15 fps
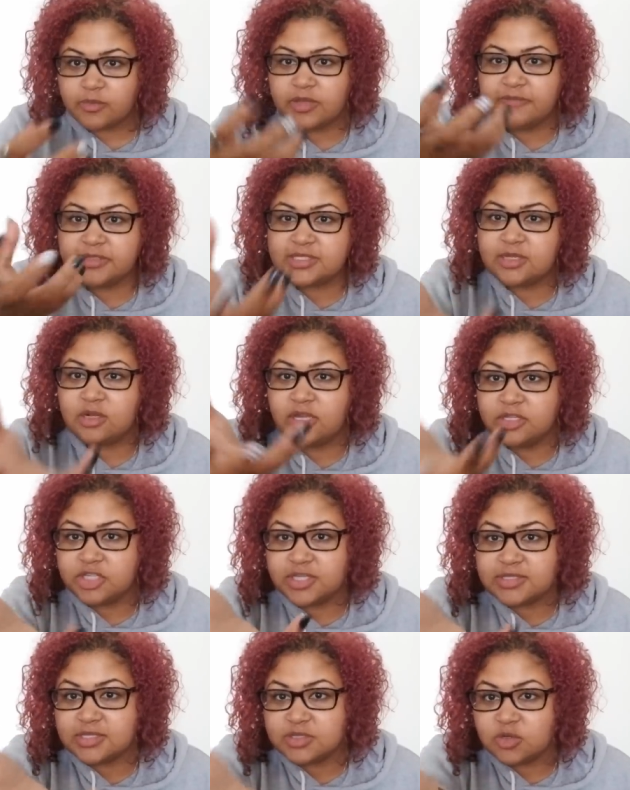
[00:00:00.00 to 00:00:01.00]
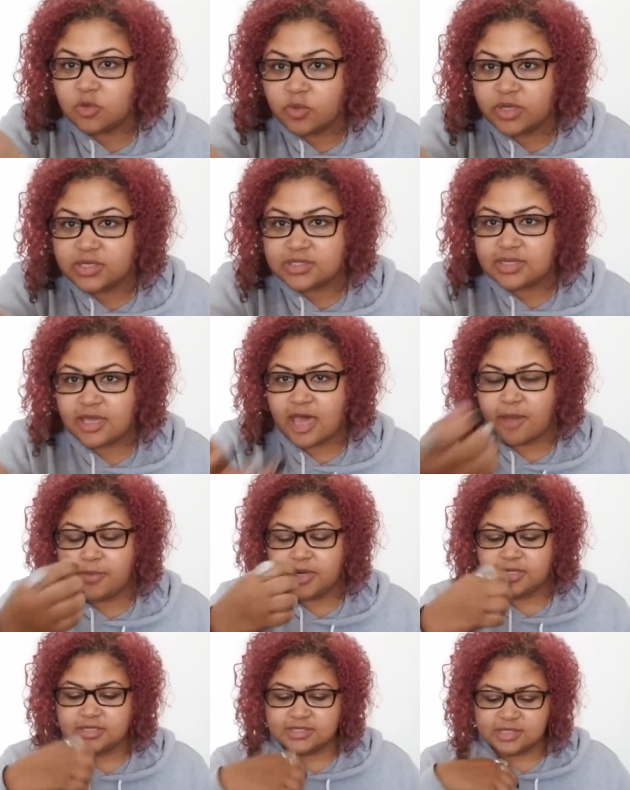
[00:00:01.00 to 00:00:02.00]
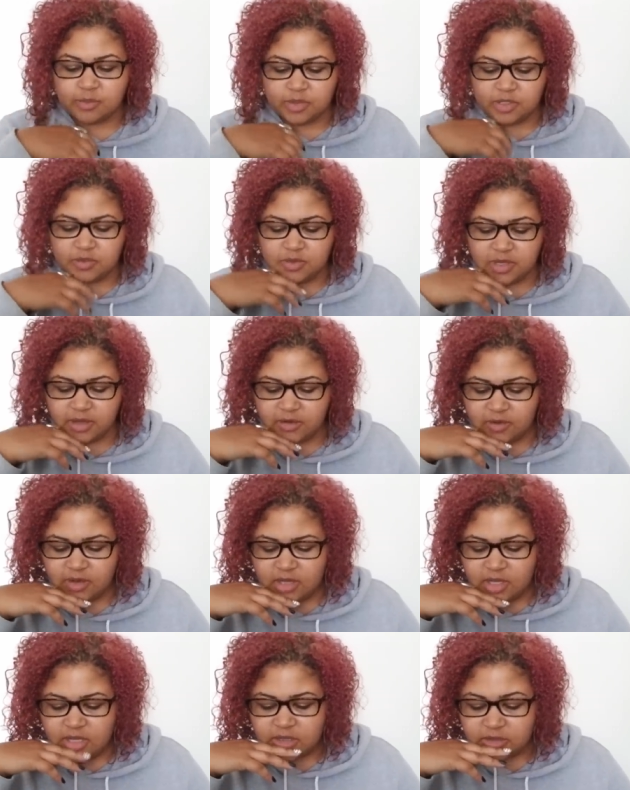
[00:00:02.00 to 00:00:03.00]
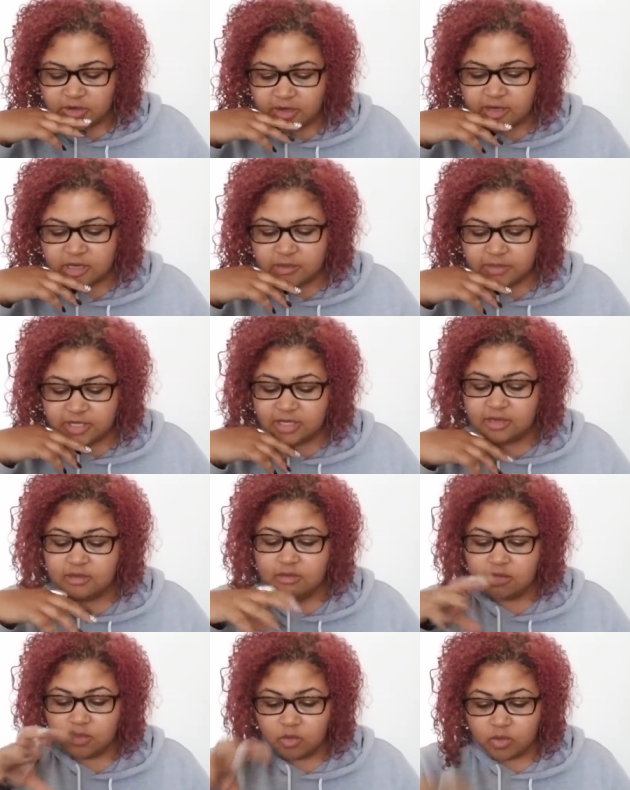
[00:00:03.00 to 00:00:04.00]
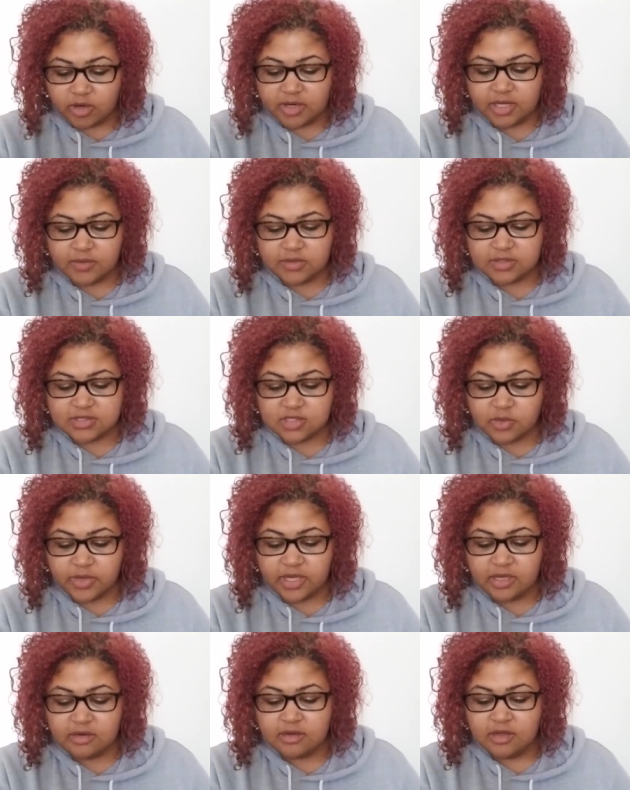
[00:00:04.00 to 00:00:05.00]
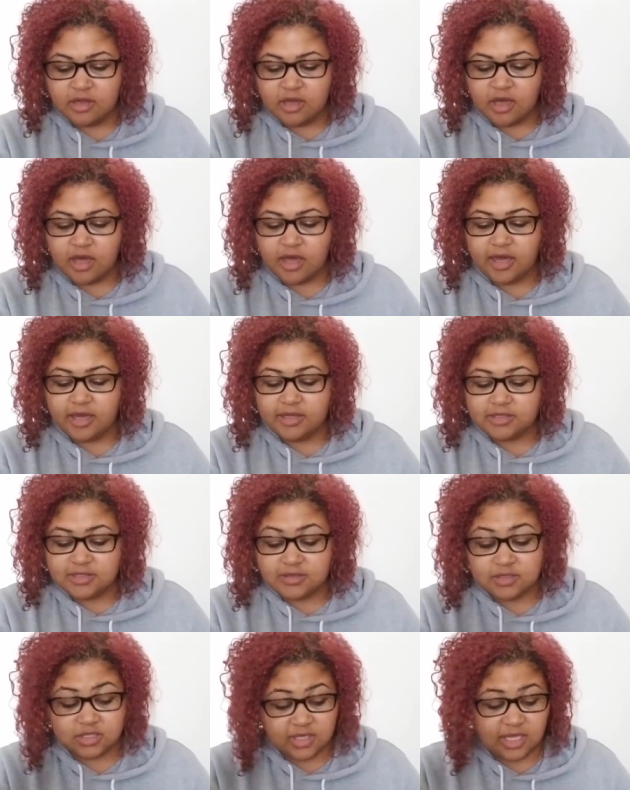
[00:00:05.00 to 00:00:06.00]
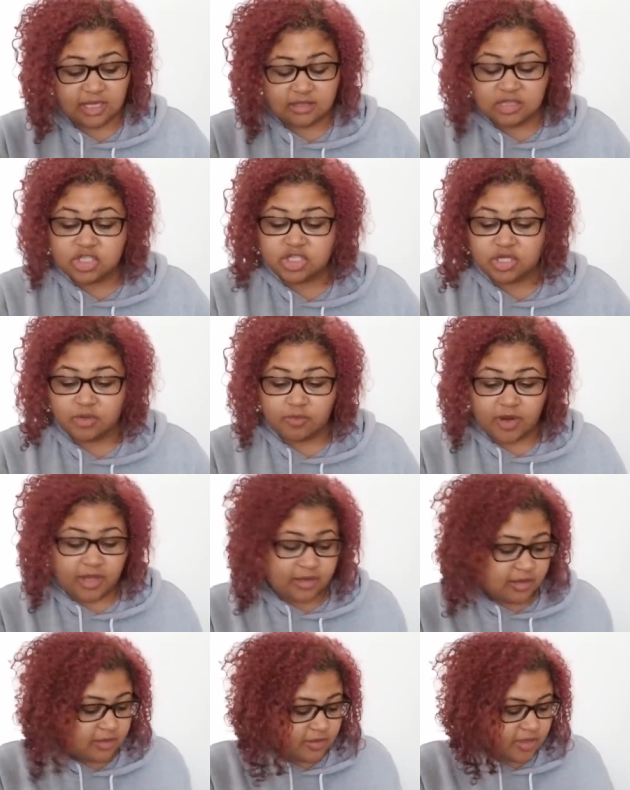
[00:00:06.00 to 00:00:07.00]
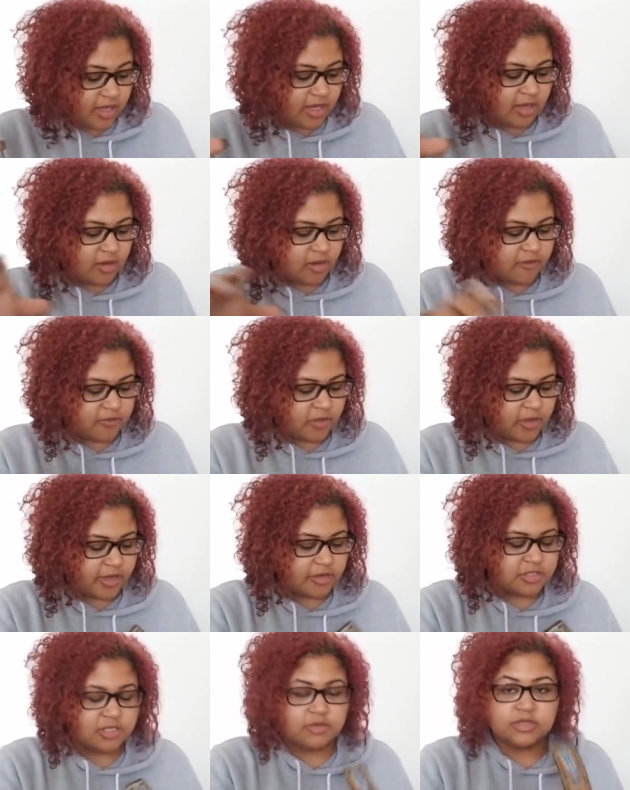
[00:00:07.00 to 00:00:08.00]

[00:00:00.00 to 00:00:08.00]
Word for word: if it's an injustice you're witnessing happening to someone you know, you're going to be working with this queen uh, to, to get this shit righted, okay? Overall energy, we